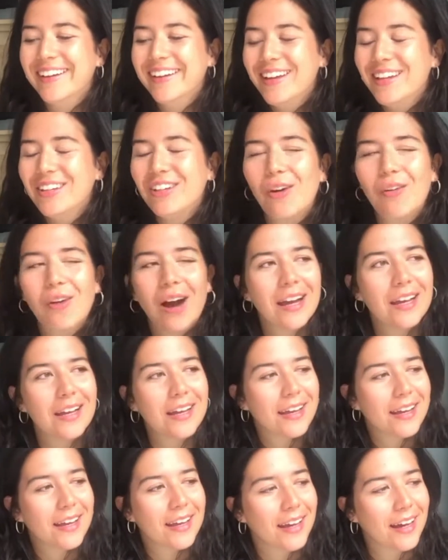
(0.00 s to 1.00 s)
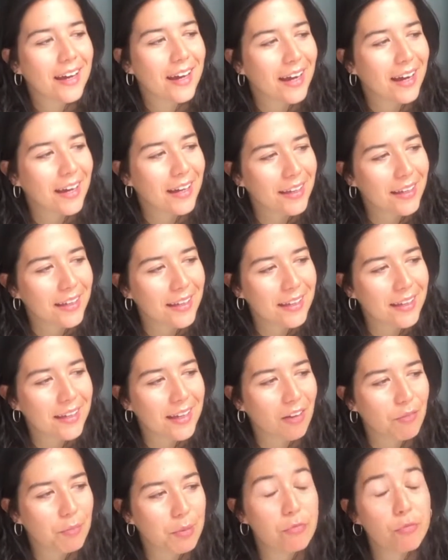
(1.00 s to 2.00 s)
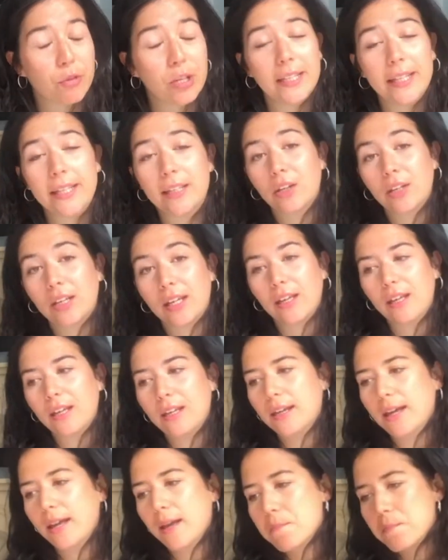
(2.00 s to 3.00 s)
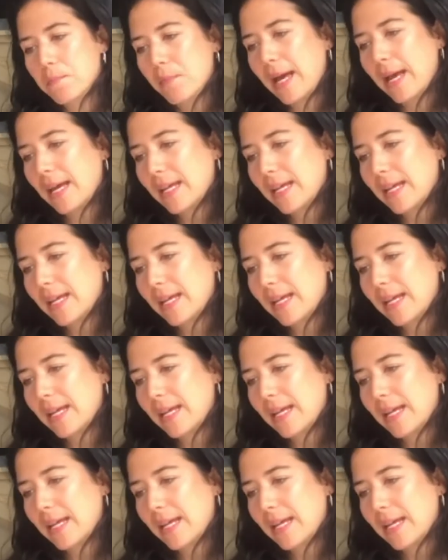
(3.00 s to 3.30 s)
No, I have been really lucky and